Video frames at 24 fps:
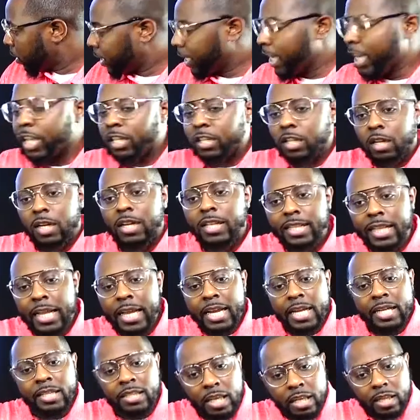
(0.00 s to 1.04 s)
These are the
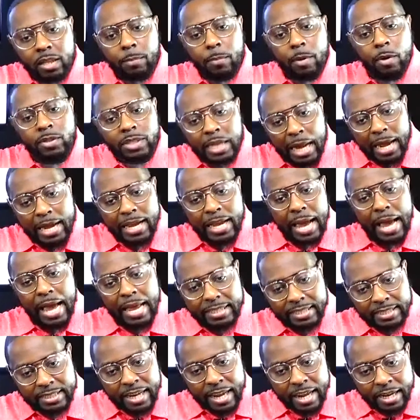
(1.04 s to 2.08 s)
things that the Most High God
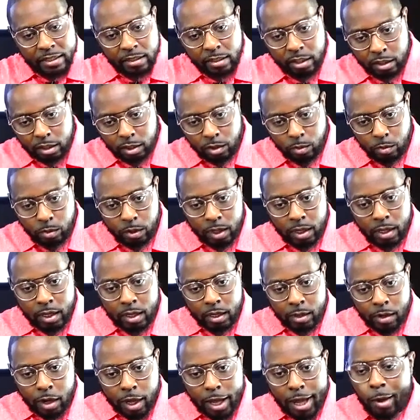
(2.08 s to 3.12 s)
said to you.
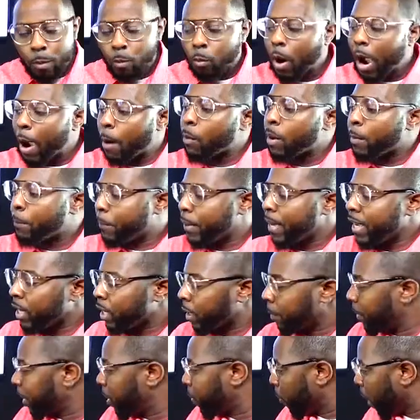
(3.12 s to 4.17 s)
And why would
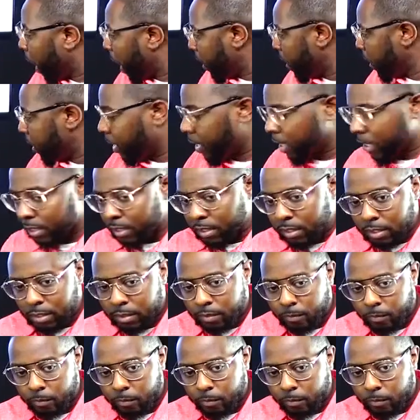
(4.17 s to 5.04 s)
Peter be writing this?